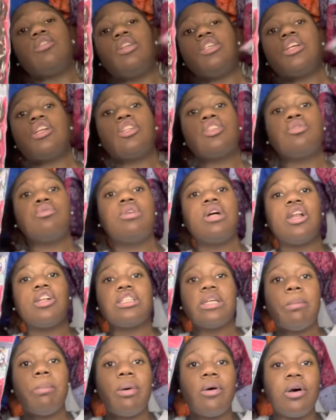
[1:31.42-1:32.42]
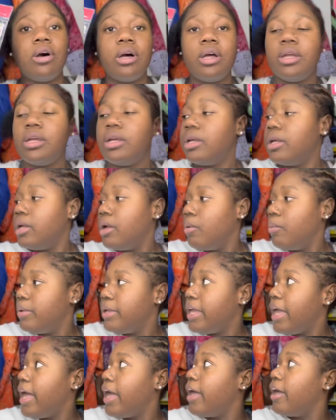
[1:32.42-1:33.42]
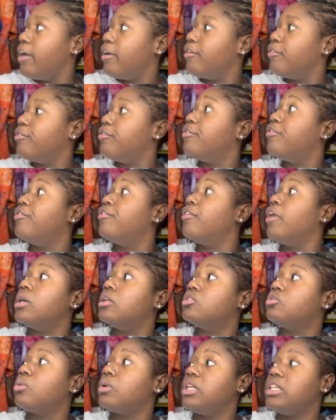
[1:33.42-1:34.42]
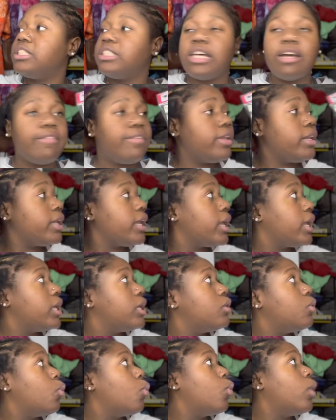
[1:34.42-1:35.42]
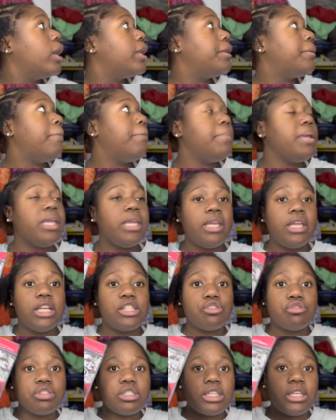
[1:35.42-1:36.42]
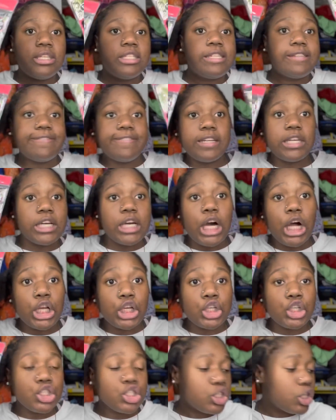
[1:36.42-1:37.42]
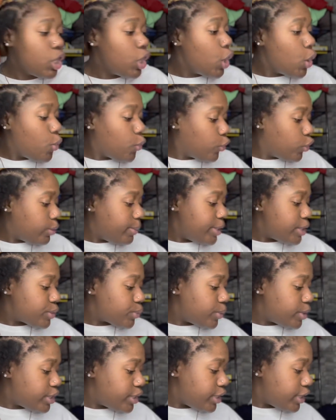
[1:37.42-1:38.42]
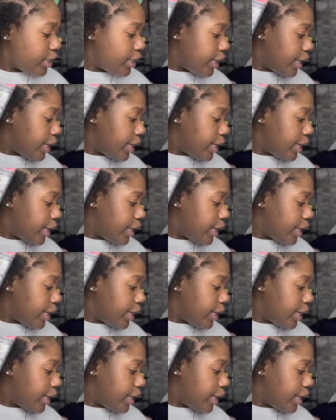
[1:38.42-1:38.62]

these are the two colors I bought. We have a 27 and 1B. As you can see, different colors. We're gonna be switching it